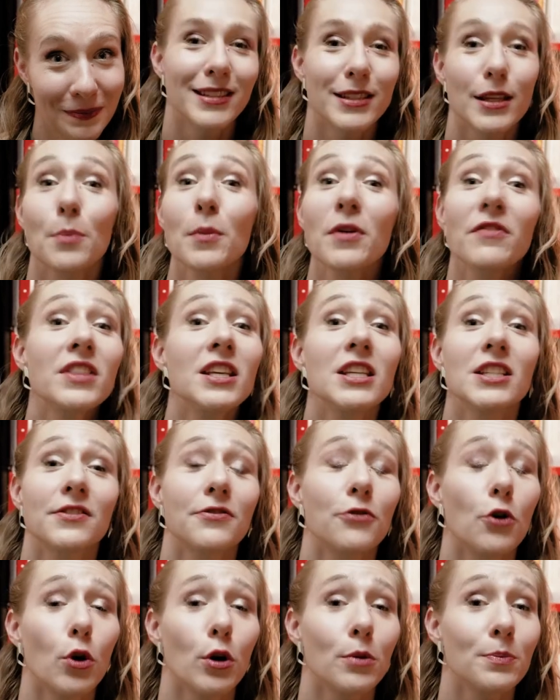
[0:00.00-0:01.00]
Some of these
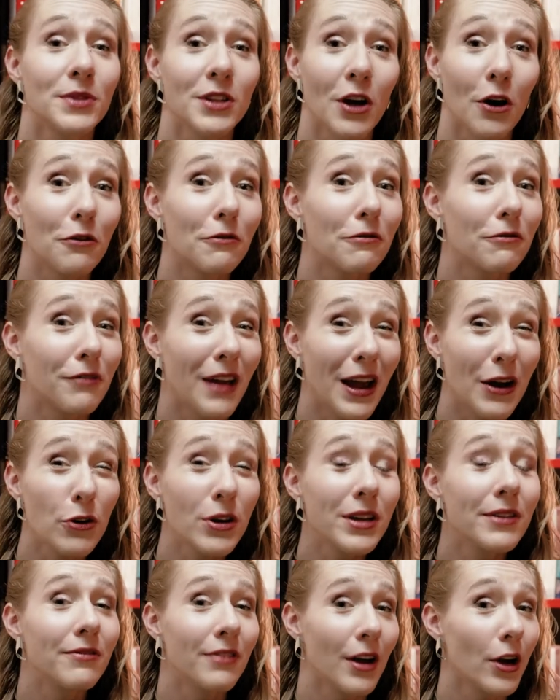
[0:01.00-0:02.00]
forms are
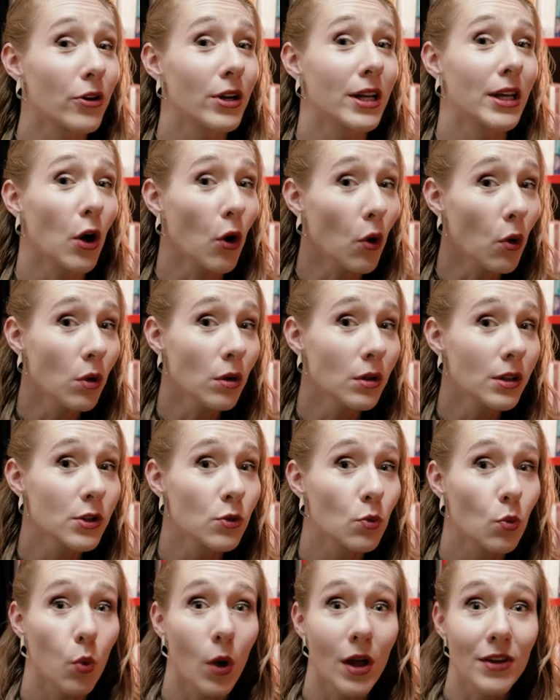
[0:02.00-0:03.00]
very old,
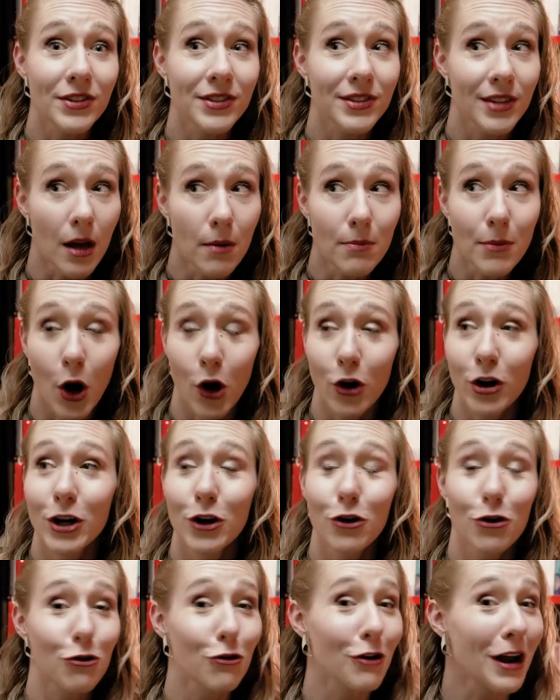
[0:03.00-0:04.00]
while some are
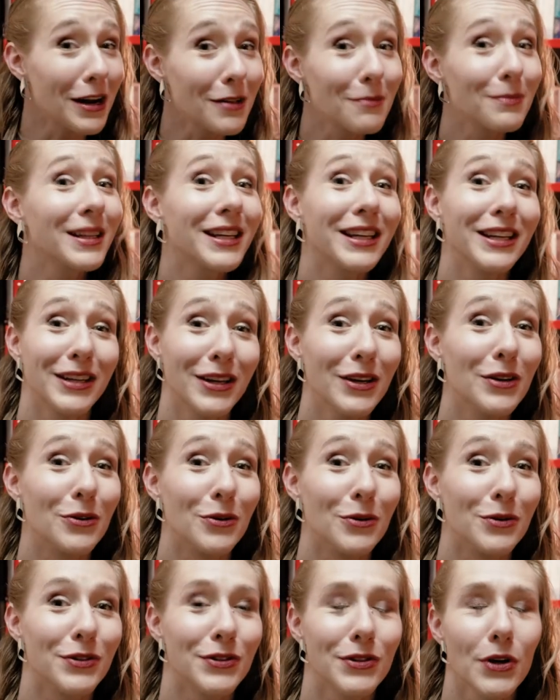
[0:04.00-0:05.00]
incredibly
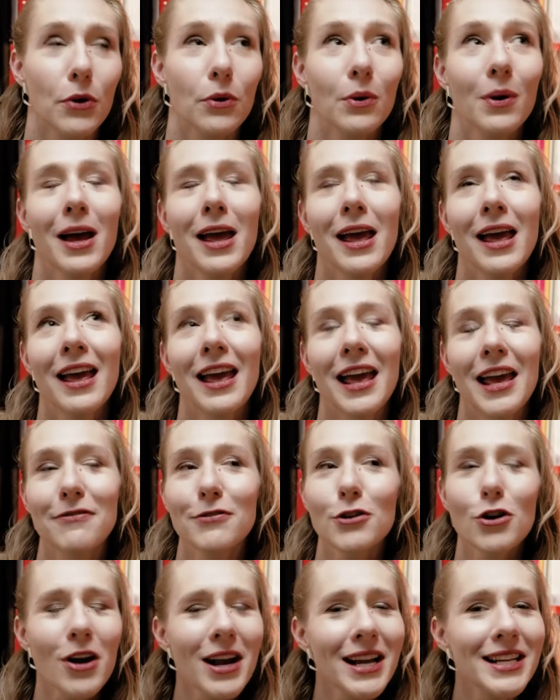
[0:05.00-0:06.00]
new. So if
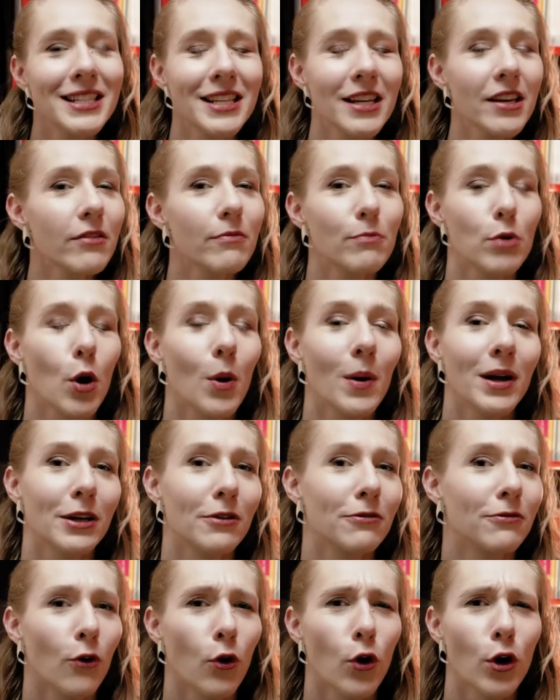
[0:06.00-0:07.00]
your idea of poetic
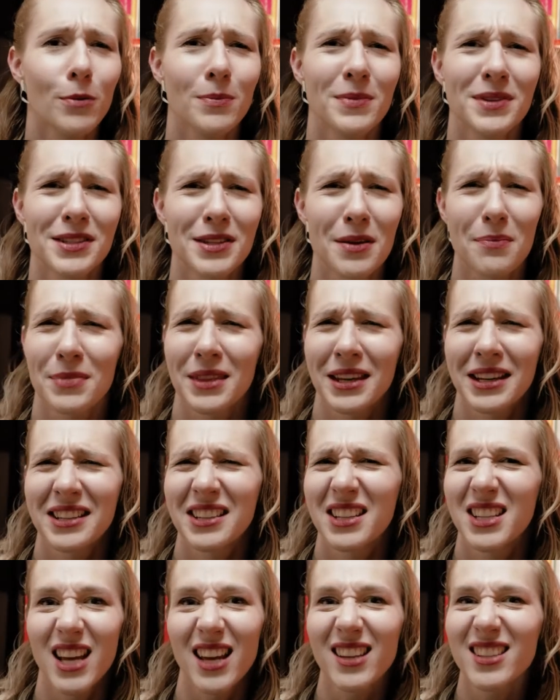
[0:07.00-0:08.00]
form is
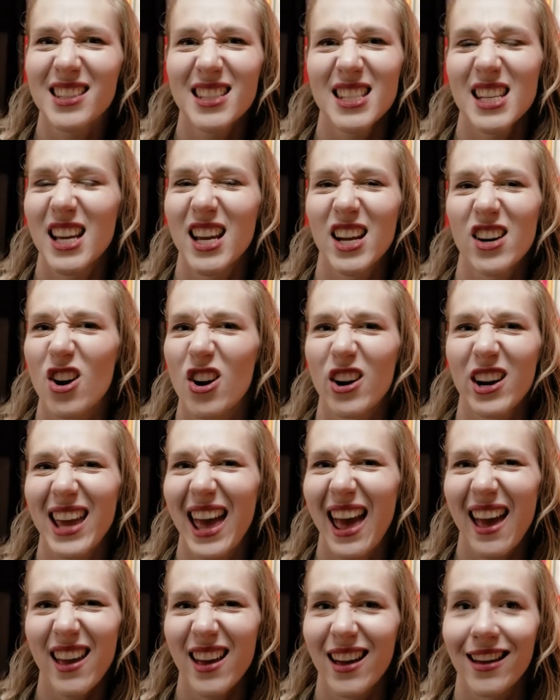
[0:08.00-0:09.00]
something dusty and
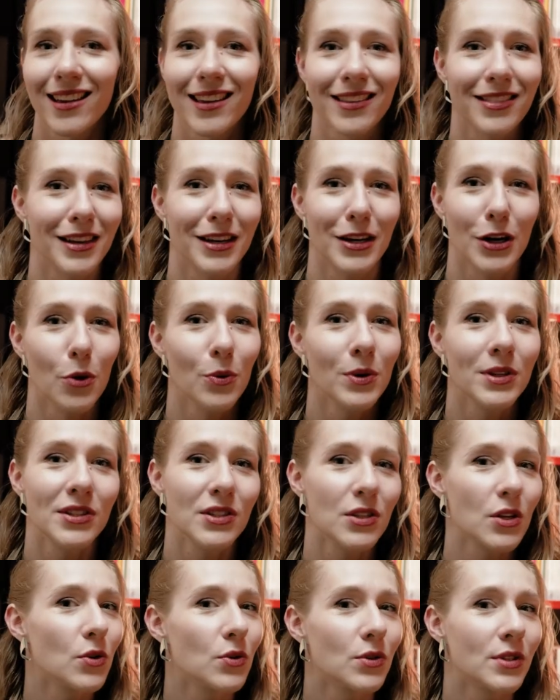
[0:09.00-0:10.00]
archaic that no
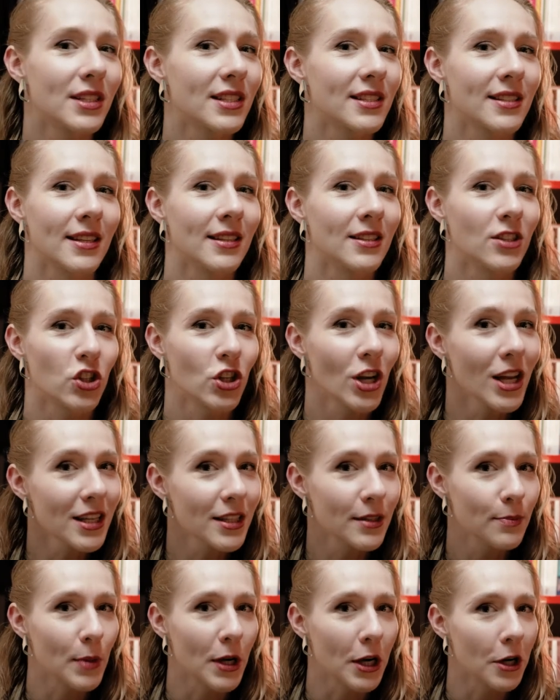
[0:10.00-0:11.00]
one's used since
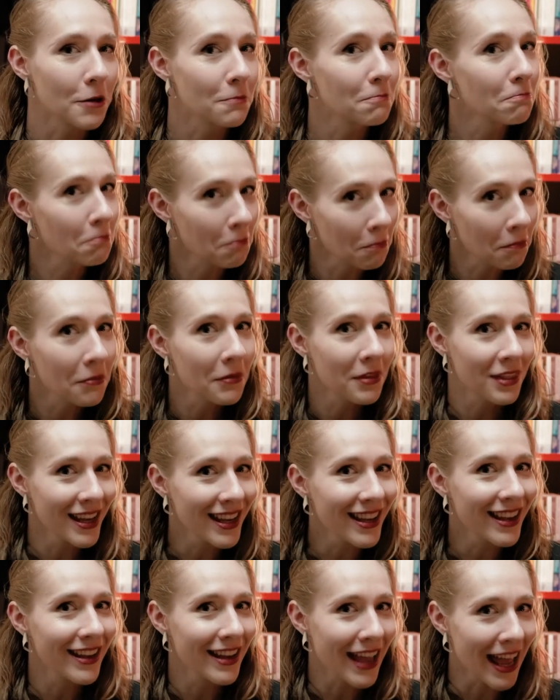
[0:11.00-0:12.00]
Shakespeare,
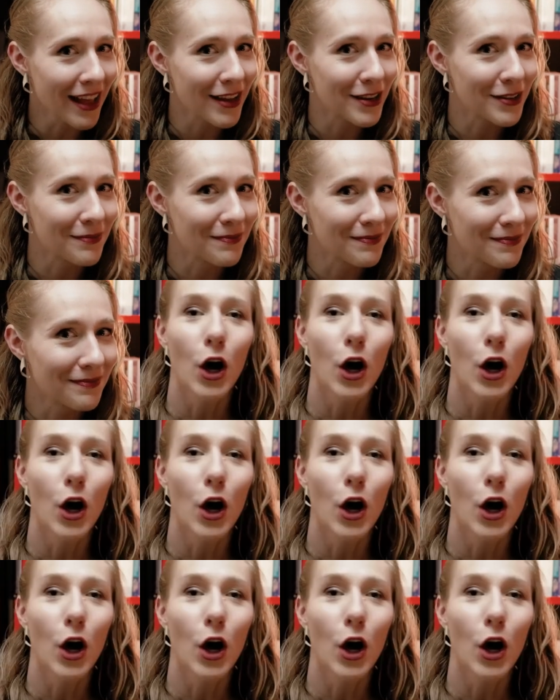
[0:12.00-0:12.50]
think again.